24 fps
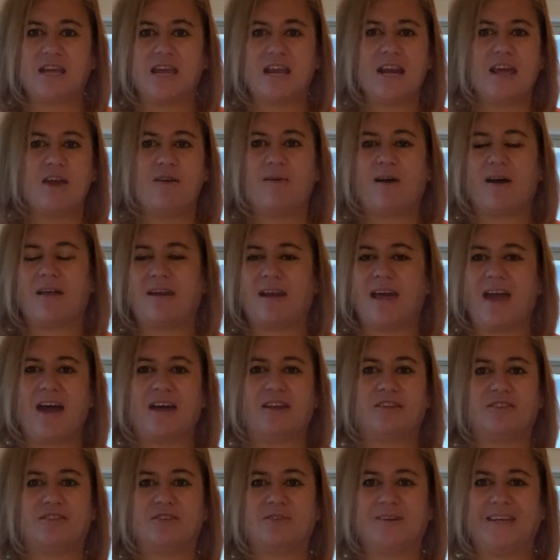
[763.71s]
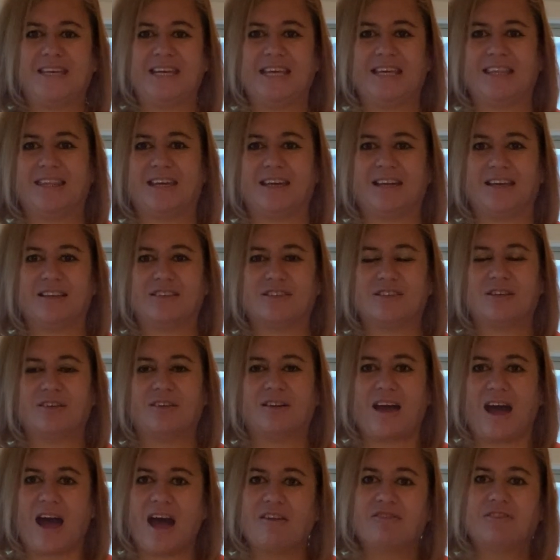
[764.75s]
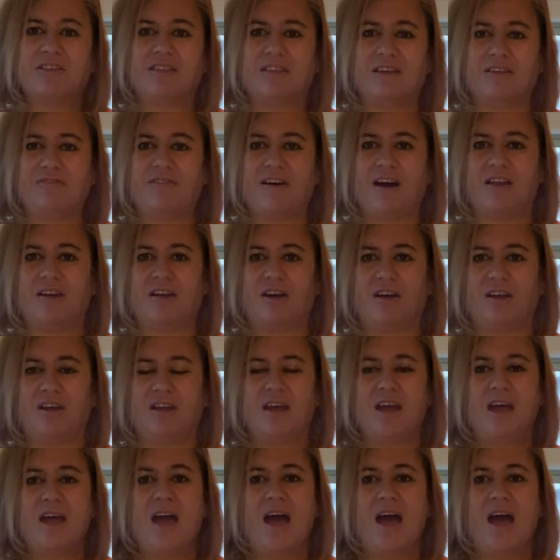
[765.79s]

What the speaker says: anyone how to do anything to look after their whānau,